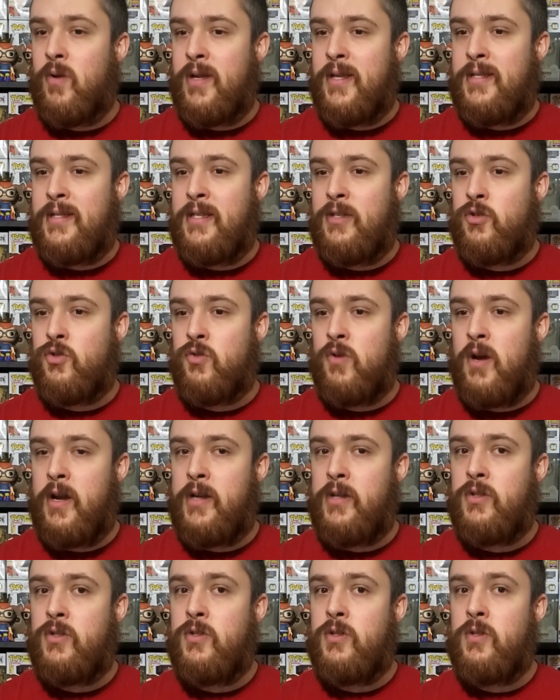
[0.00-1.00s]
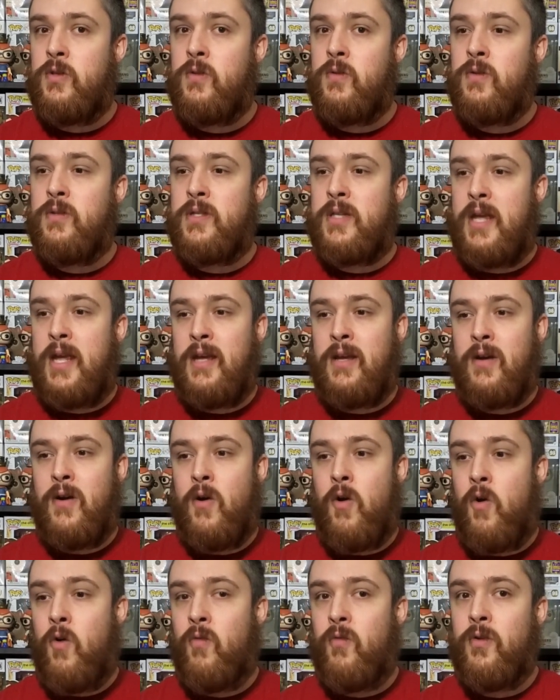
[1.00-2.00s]
Is he trying to take
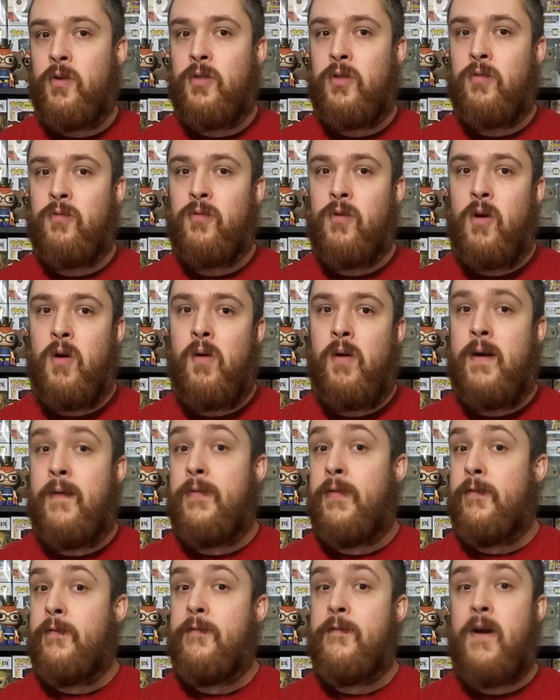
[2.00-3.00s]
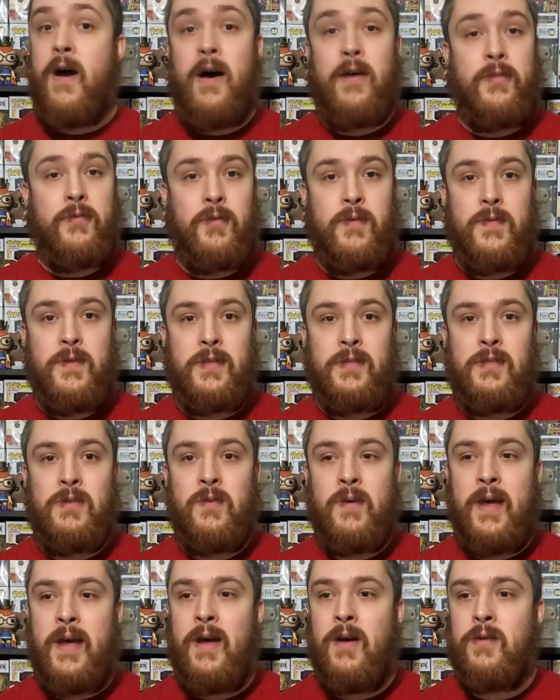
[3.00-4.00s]
over the role of the father in this
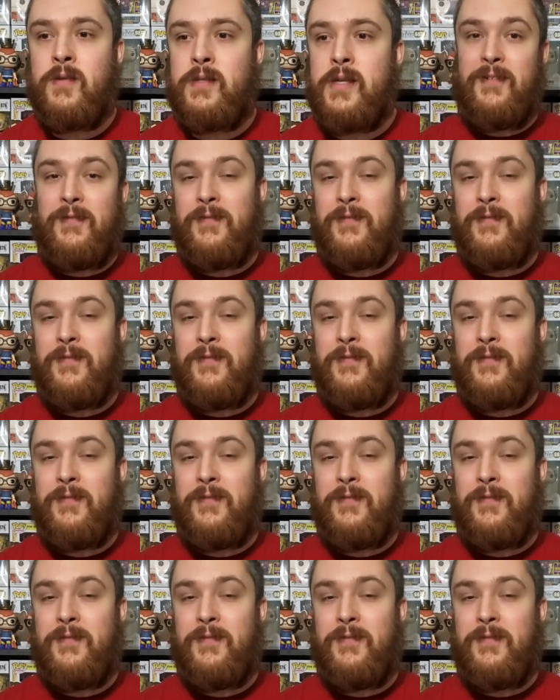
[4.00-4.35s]
new house?